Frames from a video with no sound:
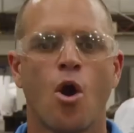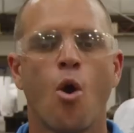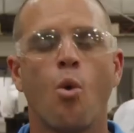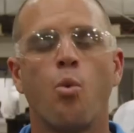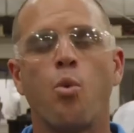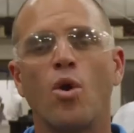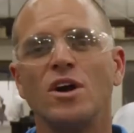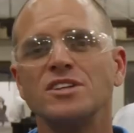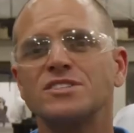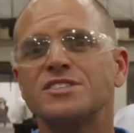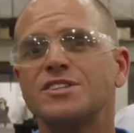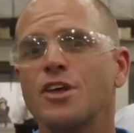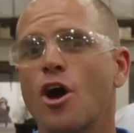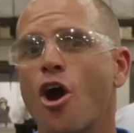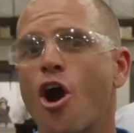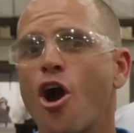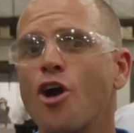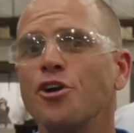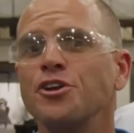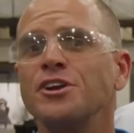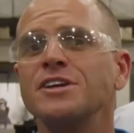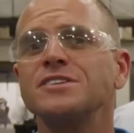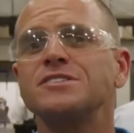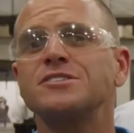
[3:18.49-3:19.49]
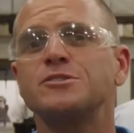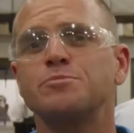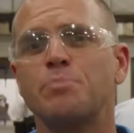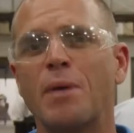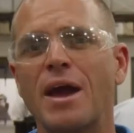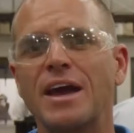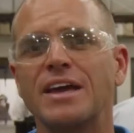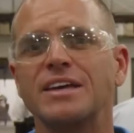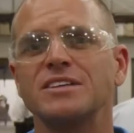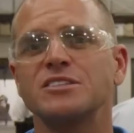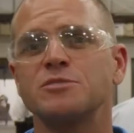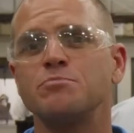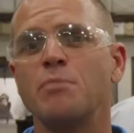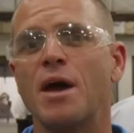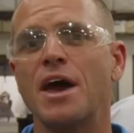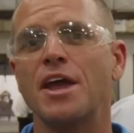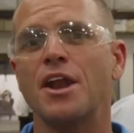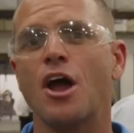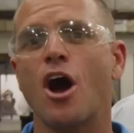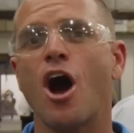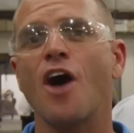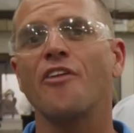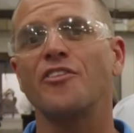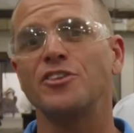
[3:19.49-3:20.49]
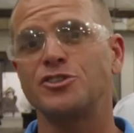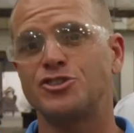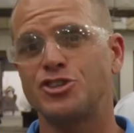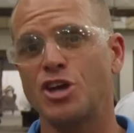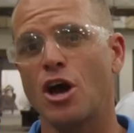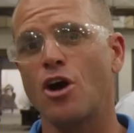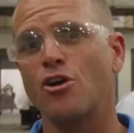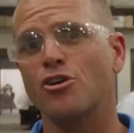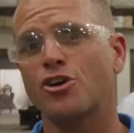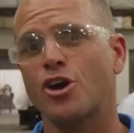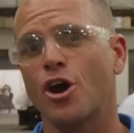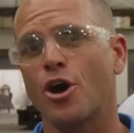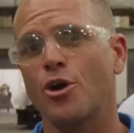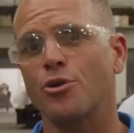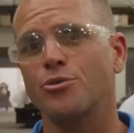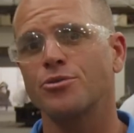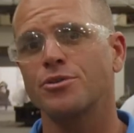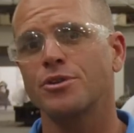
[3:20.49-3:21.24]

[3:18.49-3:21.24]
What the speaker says: Once the hardness spec is met on the gel coat,